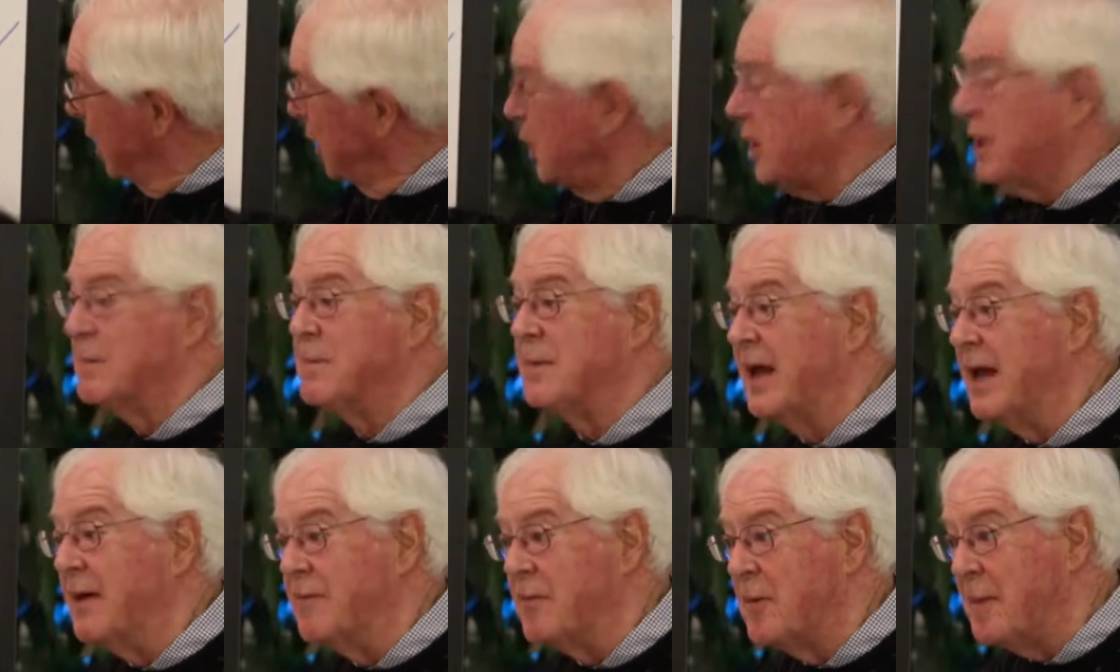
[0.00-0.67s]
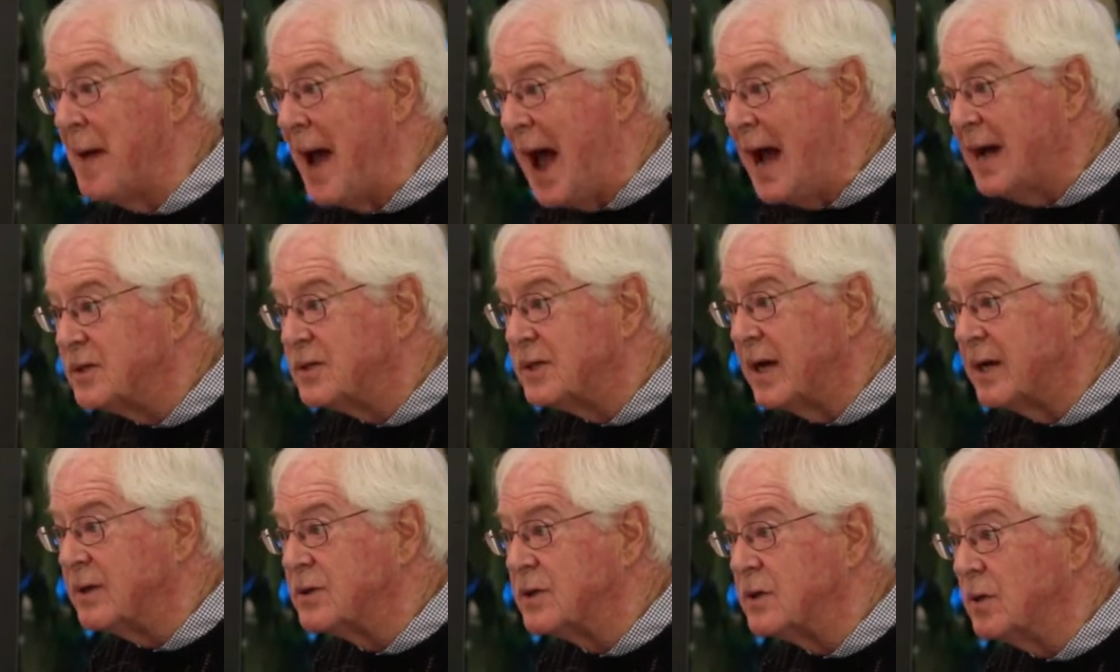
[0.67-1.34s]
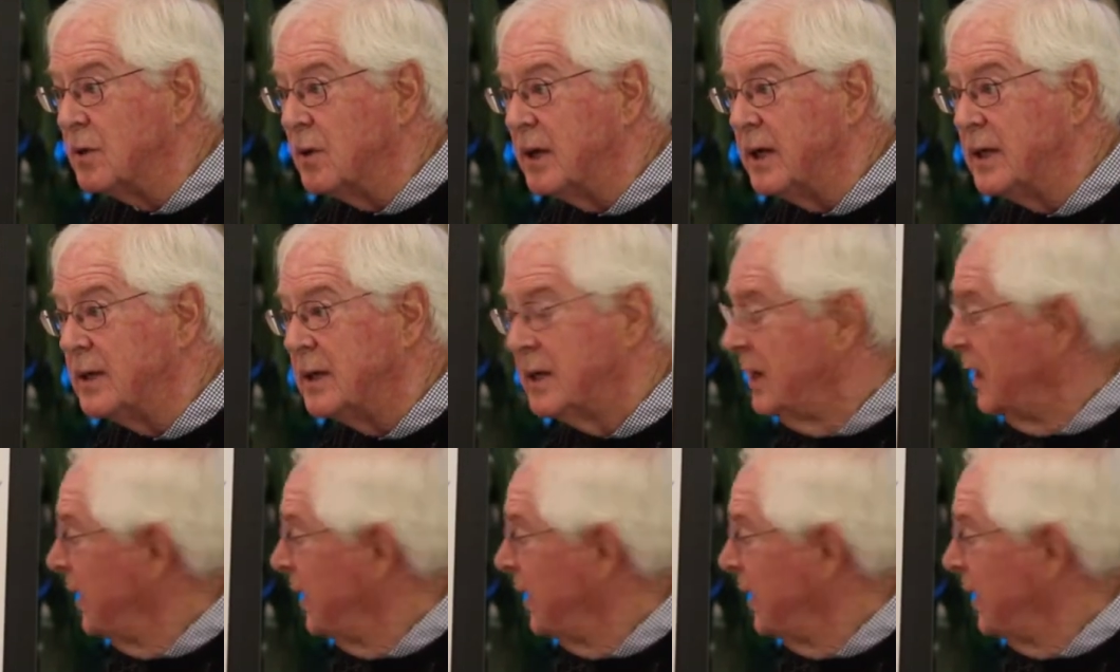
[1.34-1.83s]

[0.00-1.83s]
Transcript: You can give them access to it.